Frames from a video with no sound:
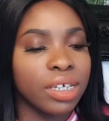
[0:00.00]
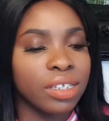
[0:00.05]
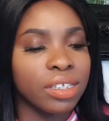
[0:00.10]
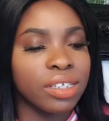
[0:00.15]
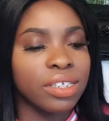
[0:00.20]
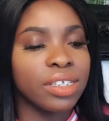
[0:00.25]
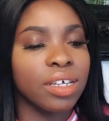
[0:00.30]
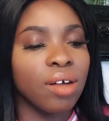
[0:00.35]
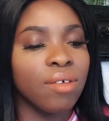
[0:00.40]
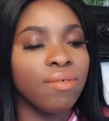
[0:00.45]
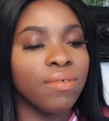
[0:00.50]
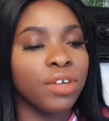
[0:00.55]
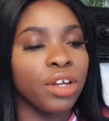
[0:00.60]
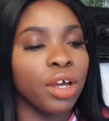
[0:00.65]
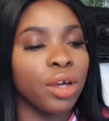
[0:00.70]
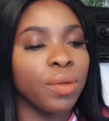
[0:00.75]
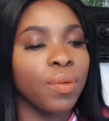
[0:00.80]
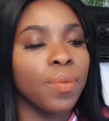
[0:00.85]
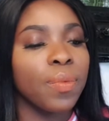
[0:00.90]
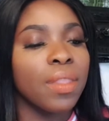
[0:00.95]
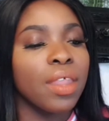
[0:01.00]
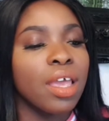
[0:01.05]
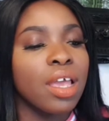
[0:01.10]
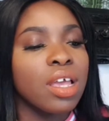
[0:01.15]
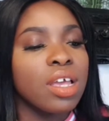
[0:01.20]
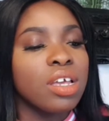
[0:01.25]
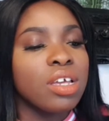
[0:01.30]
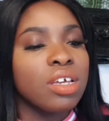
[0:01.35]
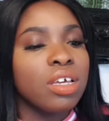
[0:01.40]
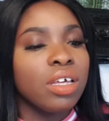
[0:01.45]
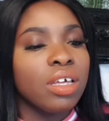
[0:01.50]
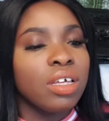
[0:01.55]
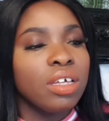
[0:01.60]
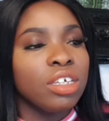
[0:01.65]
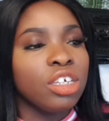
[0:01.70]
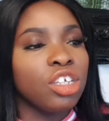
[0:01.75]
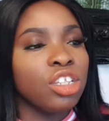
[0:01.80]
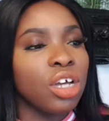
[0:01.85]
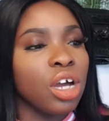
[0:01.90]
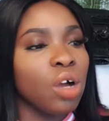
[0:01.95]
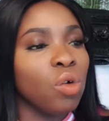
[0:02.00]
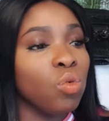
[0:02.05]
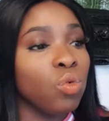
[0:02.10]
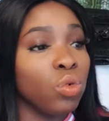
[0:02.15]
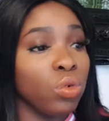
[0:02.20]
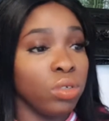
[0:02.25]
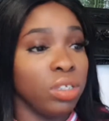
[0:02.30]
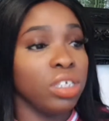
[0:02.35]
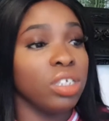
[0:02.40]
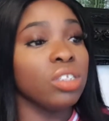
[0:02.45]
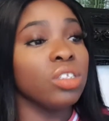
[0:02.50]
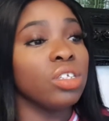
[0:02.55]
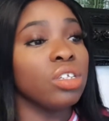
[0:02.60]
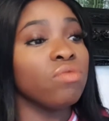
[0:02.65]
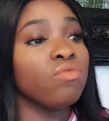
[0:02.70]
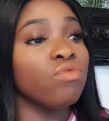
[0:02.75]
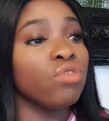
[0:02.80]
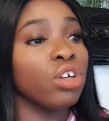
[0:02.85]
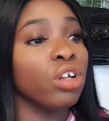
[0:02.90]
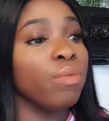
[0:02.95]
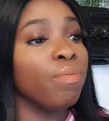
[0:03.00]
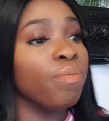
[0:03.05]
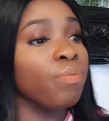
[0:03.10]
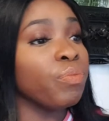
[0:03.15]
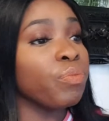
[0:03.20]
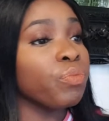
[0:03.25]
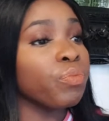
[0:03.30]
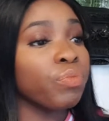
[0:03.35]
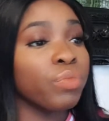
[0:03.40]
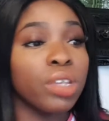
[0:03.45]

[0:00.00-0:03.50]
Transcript: Self-note. You know, I walked into the room,